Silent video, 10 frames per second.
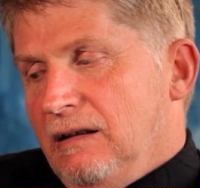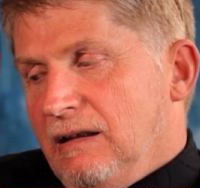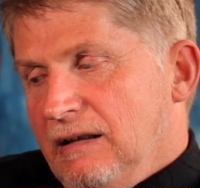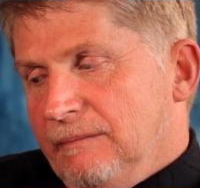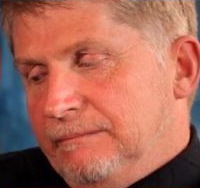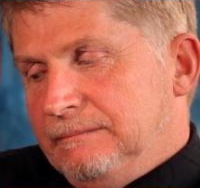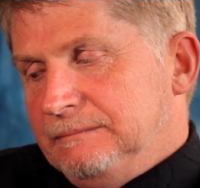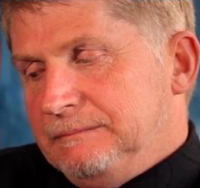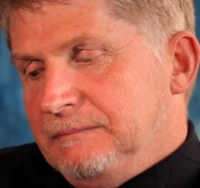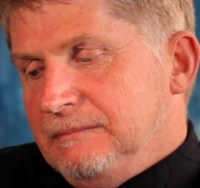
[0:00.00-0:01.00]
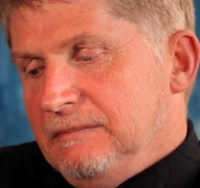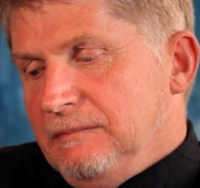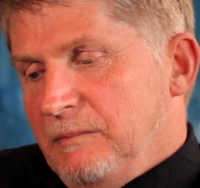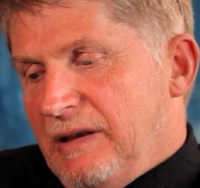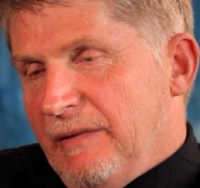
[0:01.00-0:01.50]

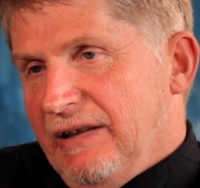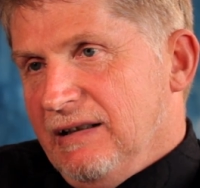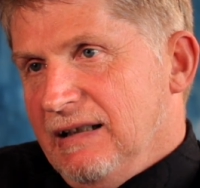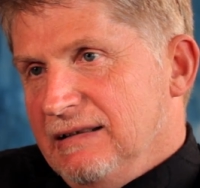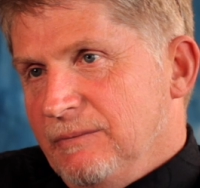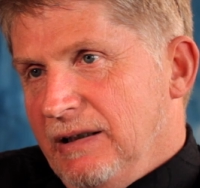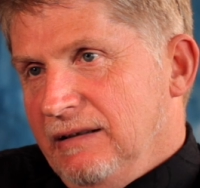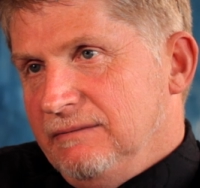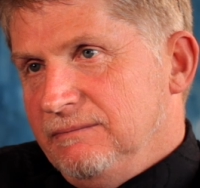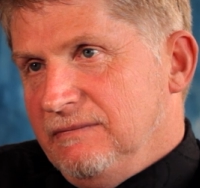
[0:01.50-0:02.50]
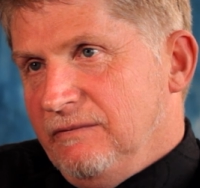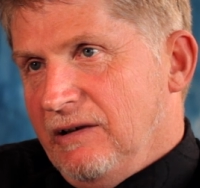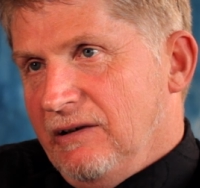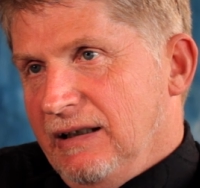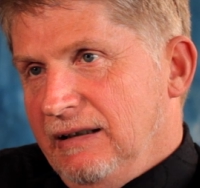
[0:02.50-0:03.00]
my mother has been
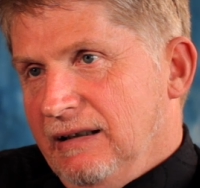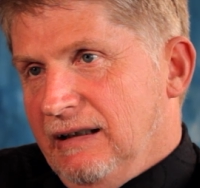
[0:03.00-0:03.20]
very